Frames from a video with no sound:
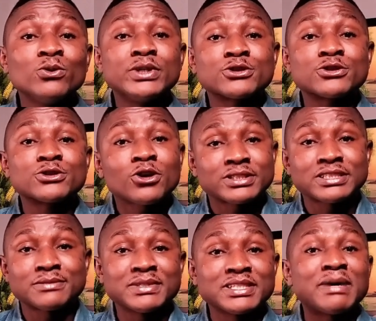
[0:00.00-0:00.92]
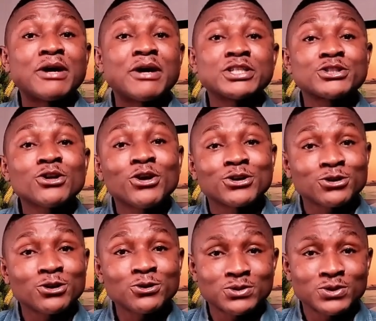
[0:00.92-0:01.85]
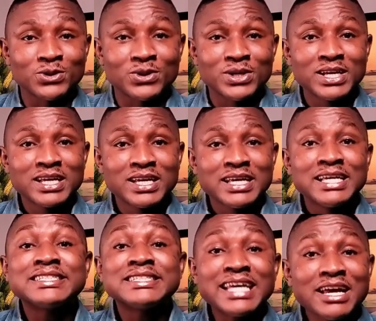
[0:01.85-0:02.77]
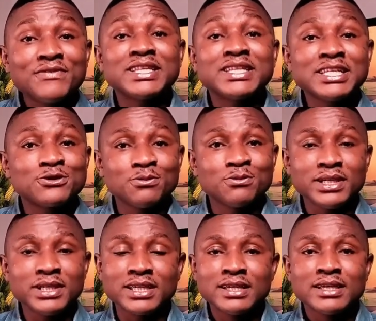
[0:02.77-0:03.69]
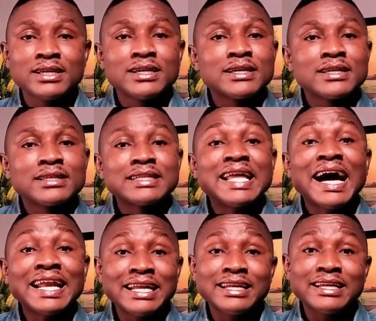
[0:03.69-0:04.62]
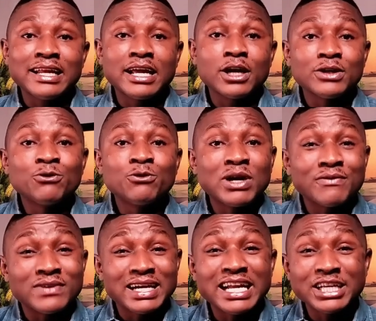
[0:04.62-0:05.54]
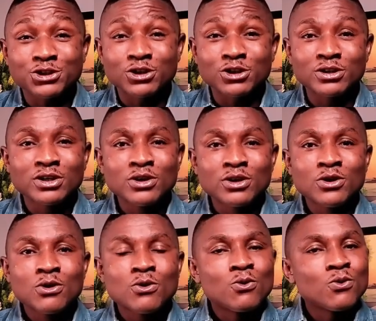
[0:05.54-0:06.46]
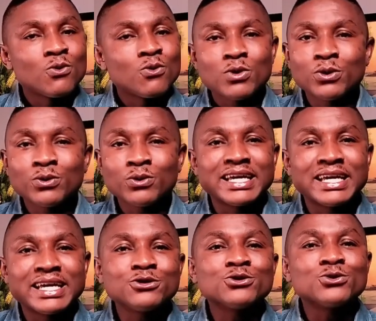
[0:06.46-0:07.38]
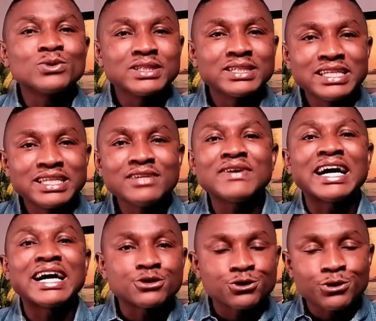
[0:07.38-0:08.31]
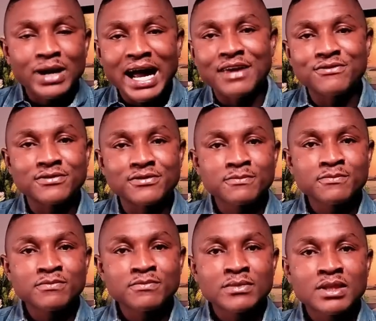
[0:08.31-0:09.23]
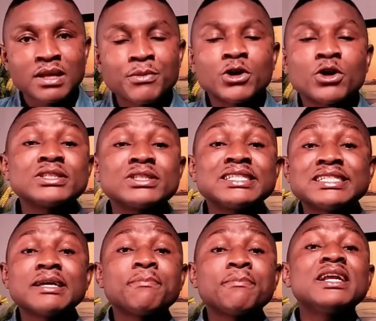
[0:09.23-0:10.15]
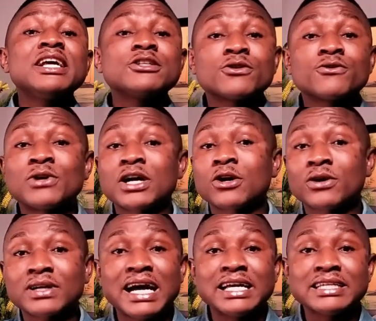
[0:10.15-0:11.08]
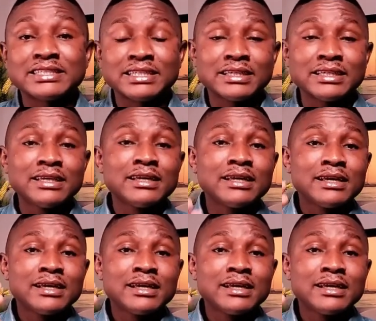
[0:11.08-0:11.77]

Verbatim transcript: resources me, is my resource also. He's everything to me. That revelation will get you to live and thrive, because it is a place of recognizing